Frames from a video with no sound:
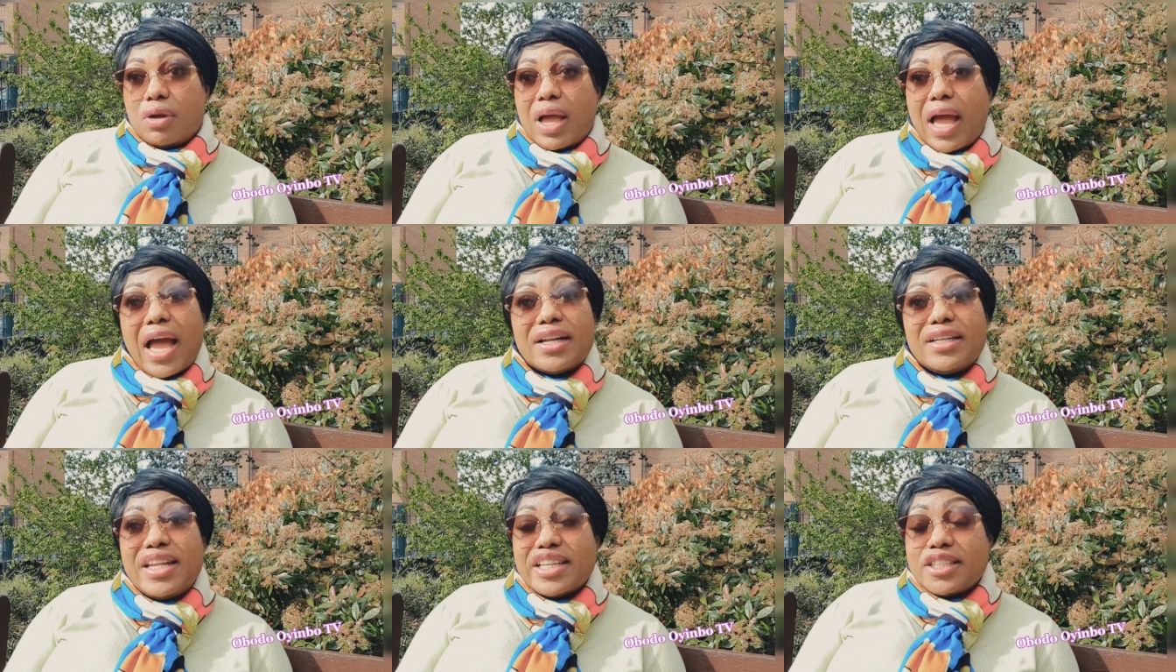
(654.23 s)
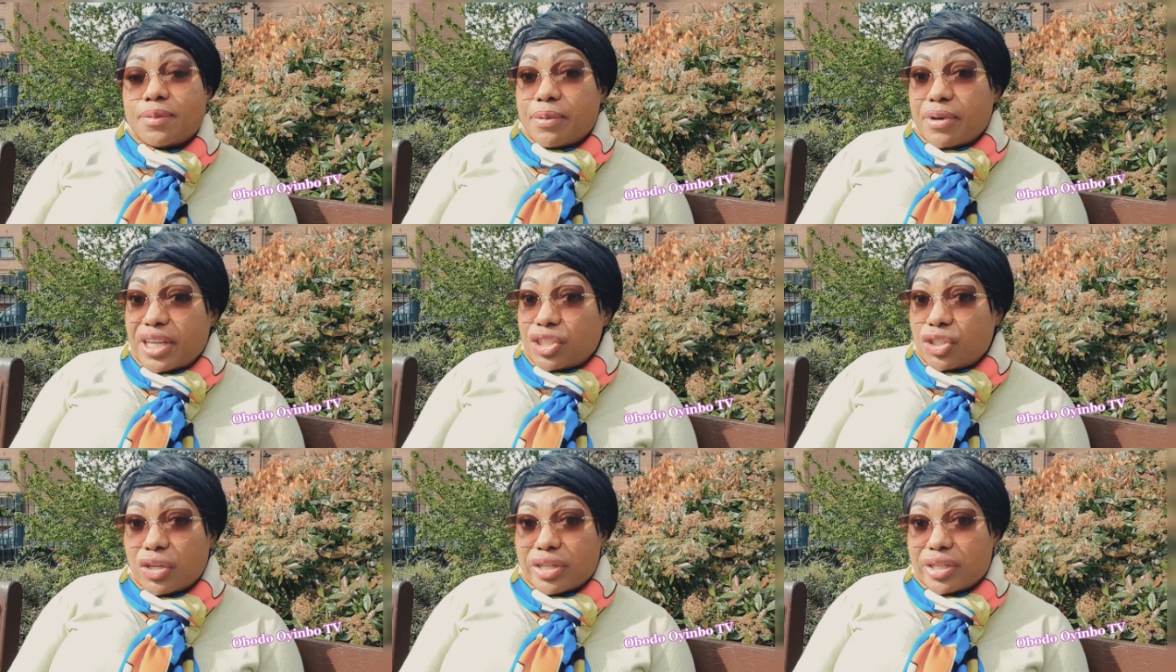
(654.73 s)
And
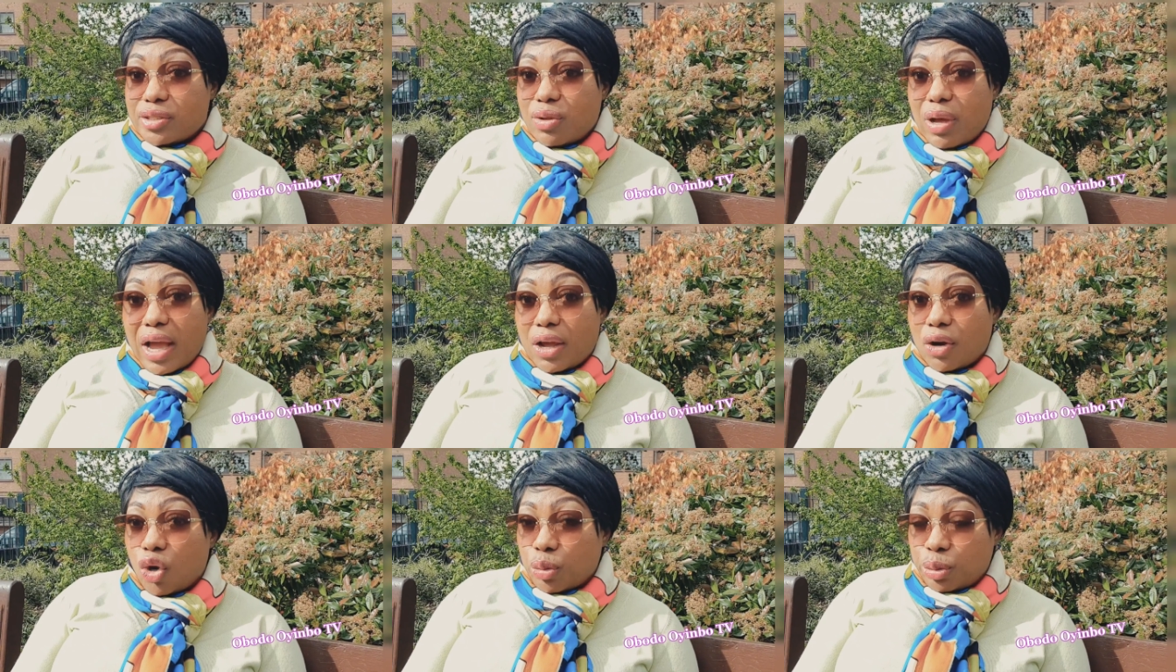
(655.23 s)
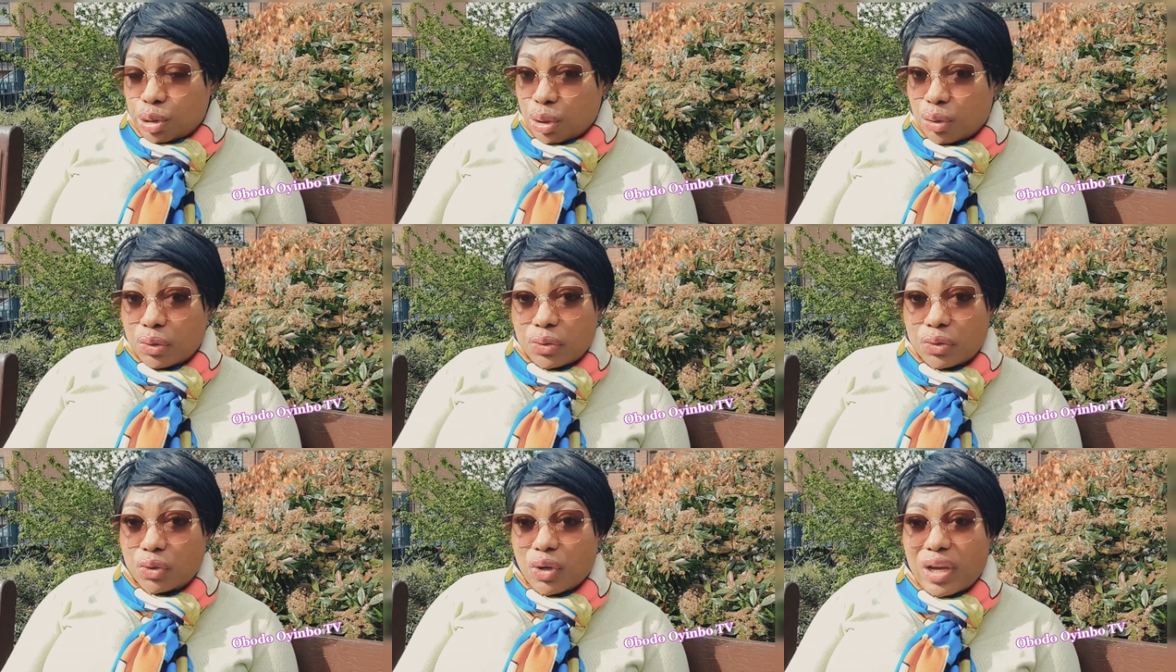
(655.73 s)
desperation is not an
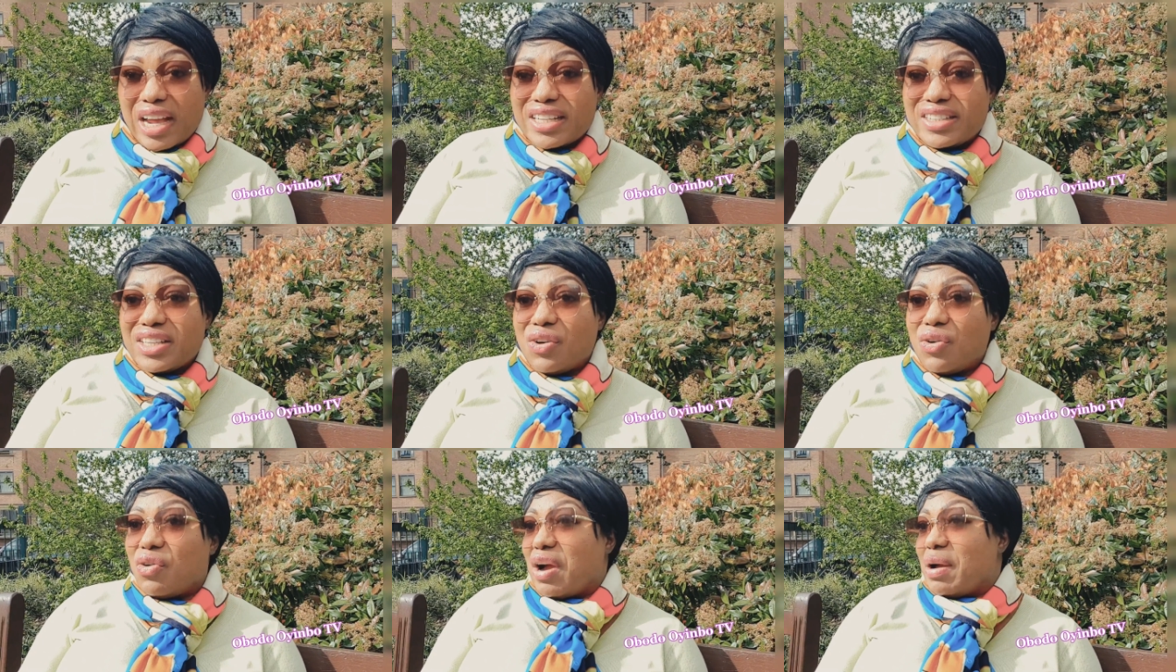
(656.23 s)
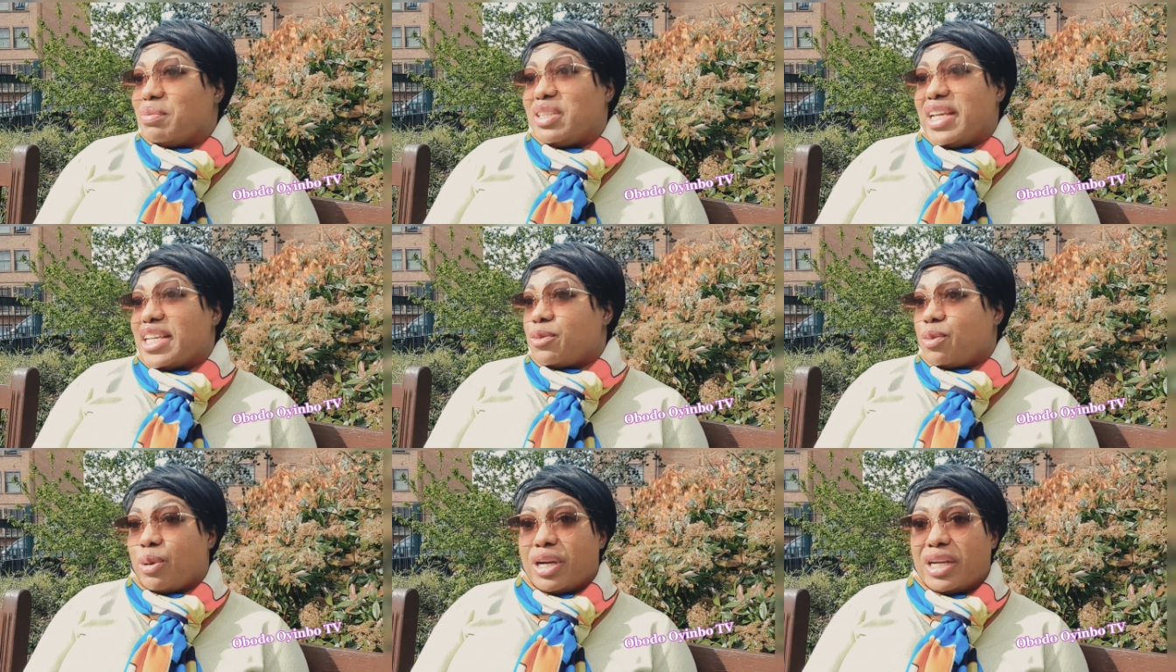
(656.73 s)
option. You can't say, oh, I'm
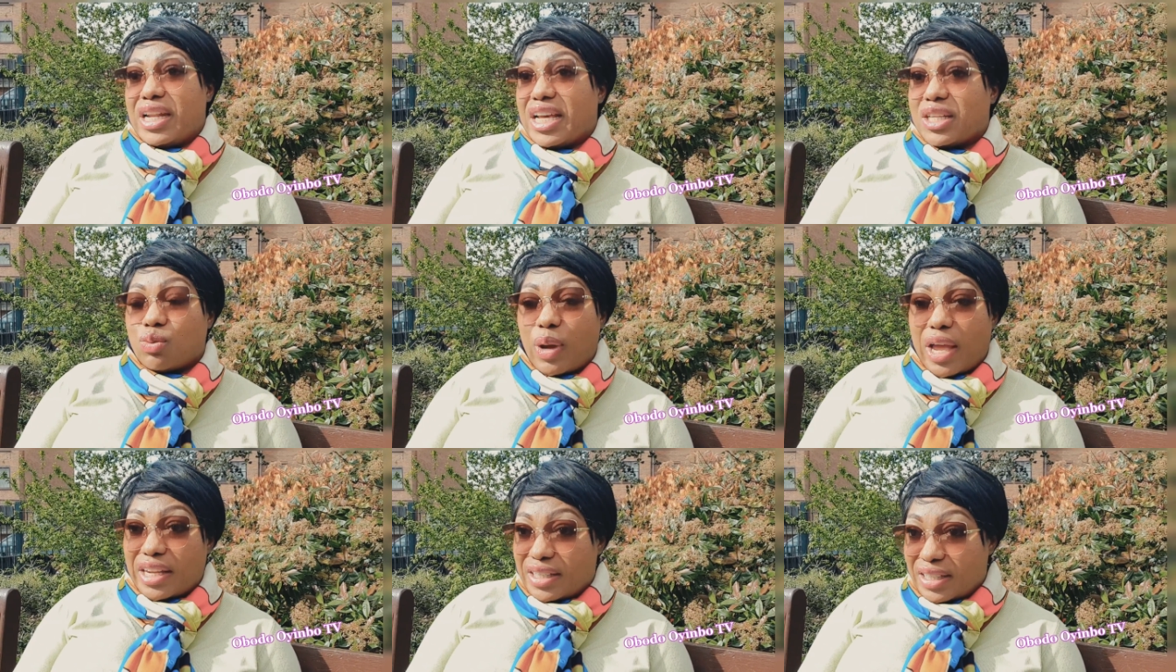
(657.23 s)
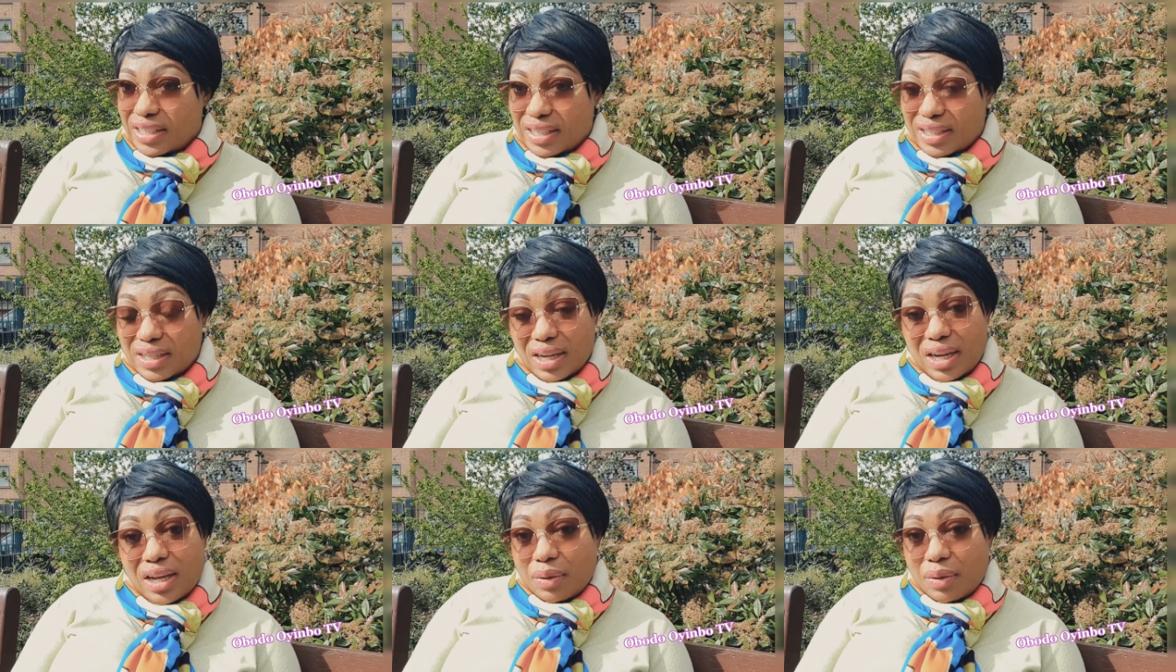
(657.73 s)
desperate, that's why I did it.